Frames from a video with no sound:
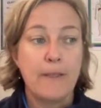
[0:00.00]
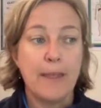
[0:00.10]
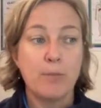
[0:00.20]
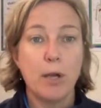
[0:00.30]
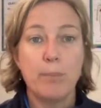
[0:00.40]

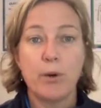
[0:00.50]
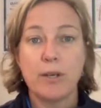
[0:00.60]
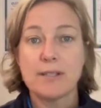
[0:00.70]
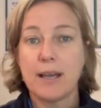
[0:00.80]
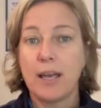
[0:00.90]
and my
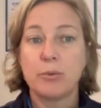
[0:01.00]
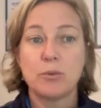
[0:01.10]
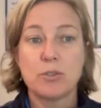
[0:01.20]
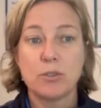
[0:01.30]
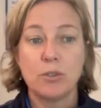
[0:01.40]
body's able
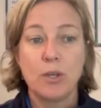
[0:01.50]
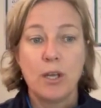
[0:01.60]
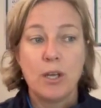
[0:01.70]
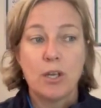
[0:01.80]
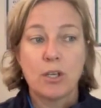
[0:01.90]
to
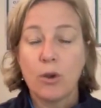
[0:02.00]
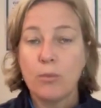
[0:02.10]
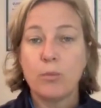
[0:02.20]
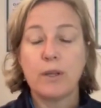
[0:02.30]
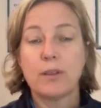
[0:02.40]

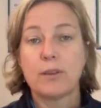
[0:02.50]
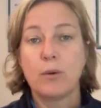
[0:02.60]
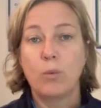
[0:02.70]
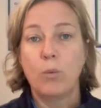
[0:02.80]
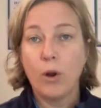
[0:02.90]
cope with
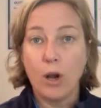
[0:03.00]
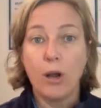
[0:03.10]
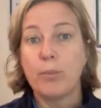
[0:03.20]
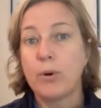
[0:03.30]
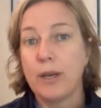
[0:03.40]
what
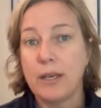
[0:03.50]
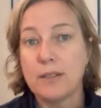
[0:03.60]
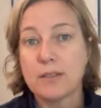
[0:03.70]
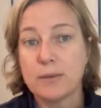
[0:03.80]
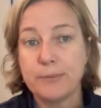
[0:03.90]
I'm putting
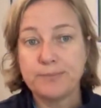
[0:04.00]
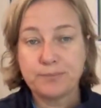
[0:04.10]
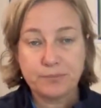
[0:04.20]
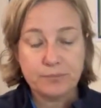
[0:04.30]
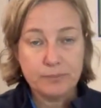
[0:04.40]
into it.
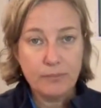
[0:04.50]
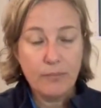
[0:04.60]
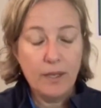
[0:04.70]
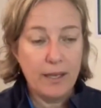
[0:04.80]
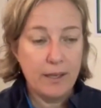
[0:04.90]

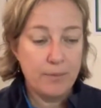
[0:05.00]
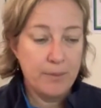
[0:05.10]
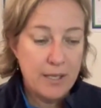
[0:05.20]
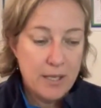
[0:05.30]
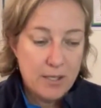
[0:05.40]

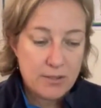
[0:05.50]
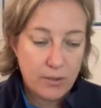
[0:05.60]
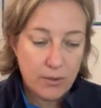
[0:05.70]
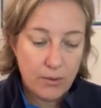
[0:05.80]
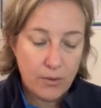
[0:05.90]

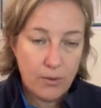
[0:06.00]
So